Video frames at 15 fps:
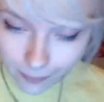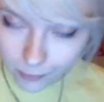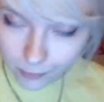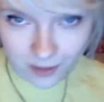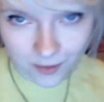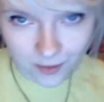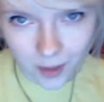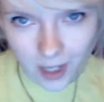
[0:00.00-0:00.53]

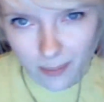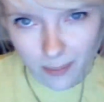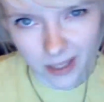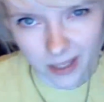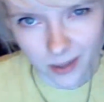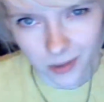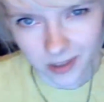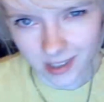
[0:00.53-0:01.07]
was very
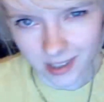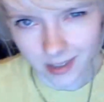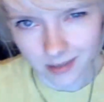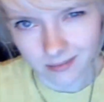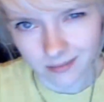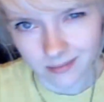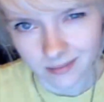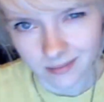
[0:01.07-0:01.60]
epic, was it?
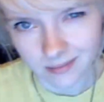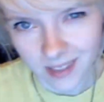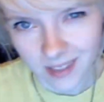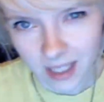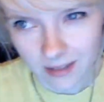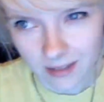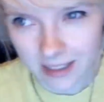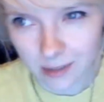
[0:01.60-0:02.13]

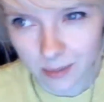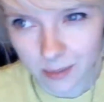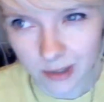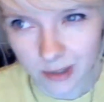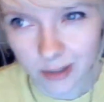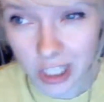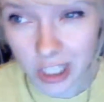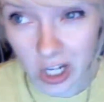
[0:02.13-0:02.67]
A little bit
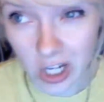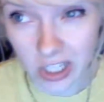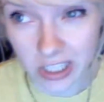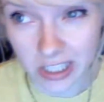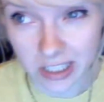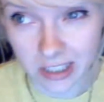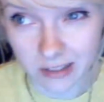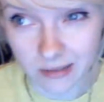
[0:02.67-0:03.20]

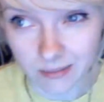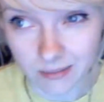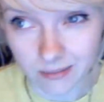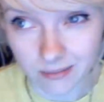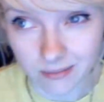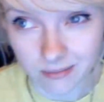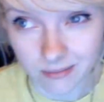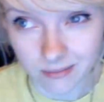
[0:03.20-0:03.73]
retarded.
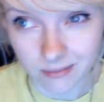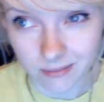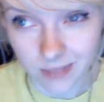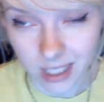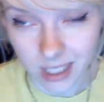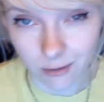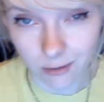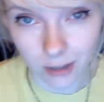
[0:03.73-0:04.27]

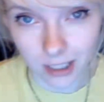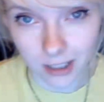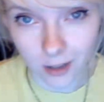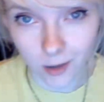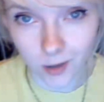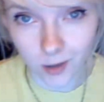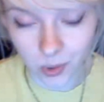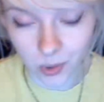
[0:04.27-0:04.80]
It's really the
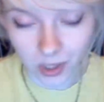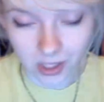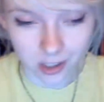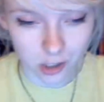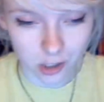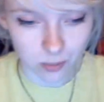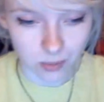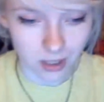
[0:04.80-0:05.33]
only word
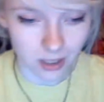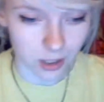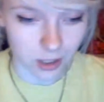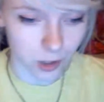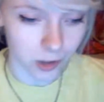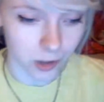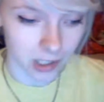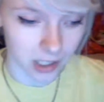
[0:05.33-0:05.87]
that can
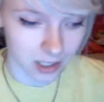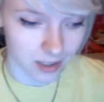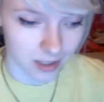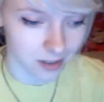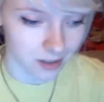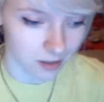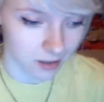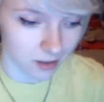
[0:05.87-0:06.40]
be
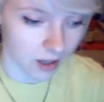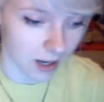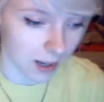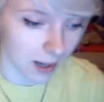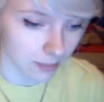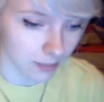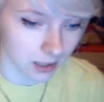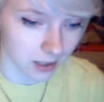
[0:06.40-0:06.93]
utilised to
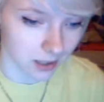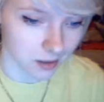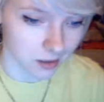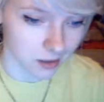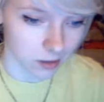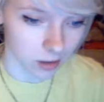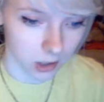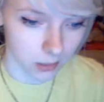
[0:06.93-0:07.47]
aptly
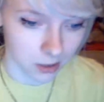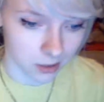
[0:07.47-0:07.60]
describe